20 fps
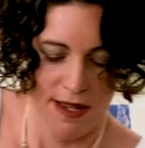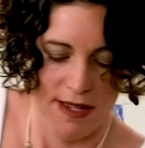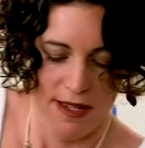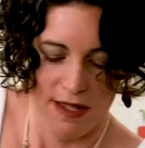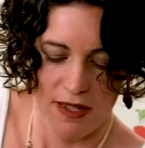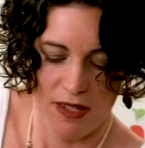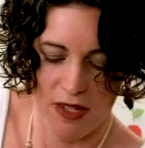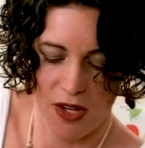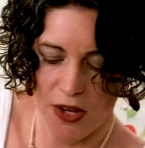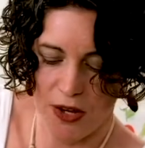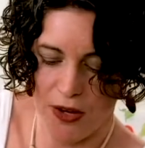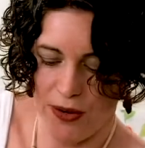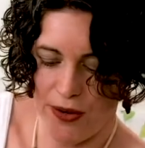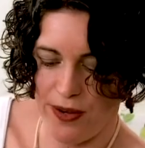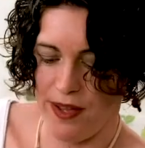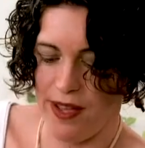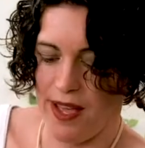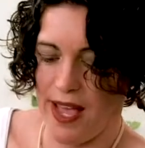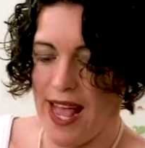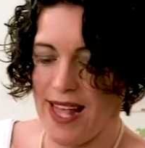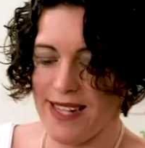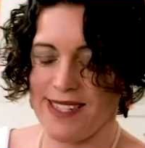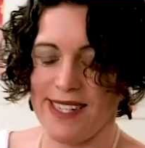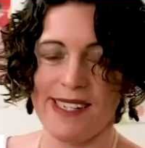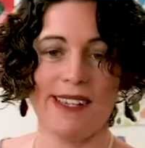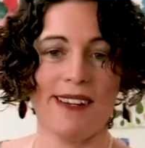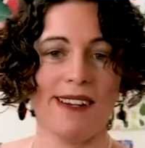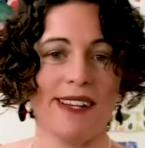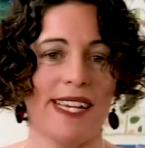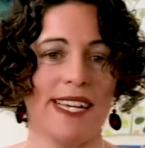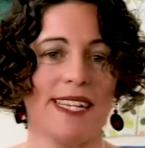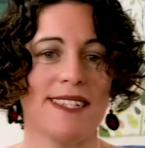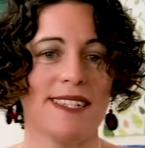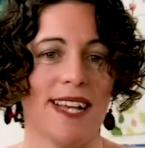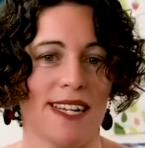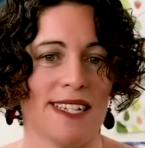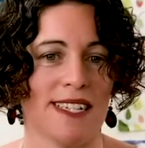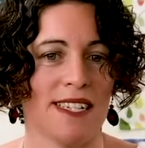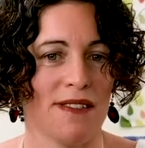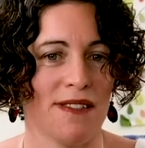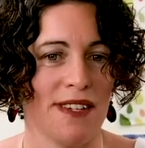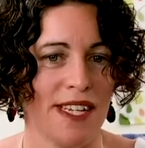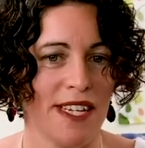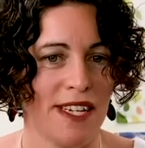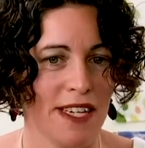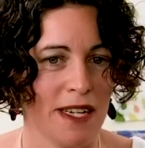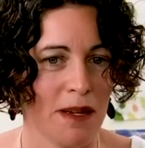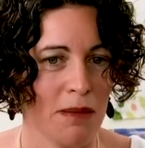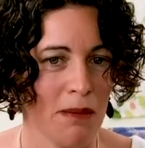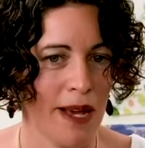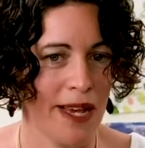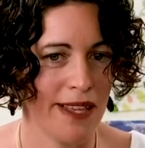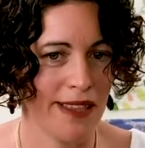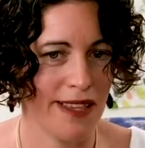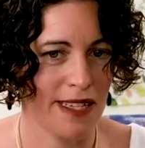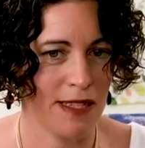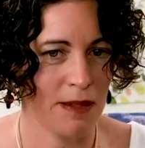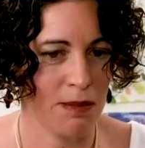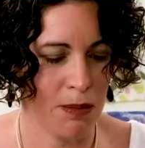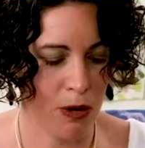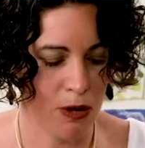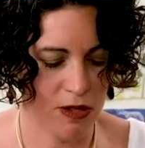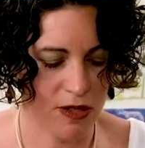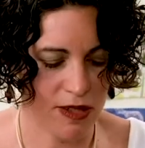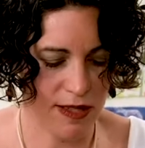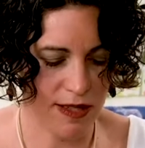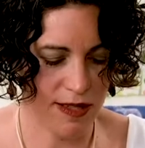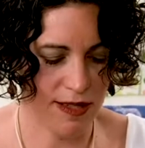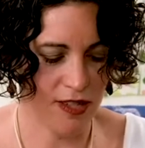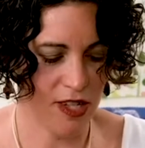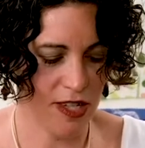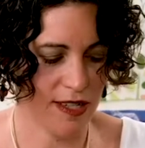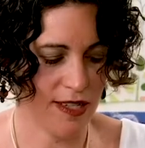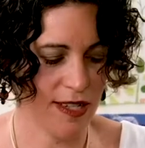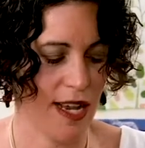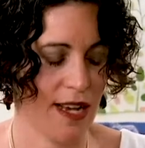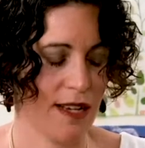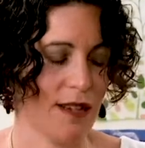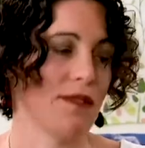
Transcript: So, as a little kids activity, you can make these boxes just out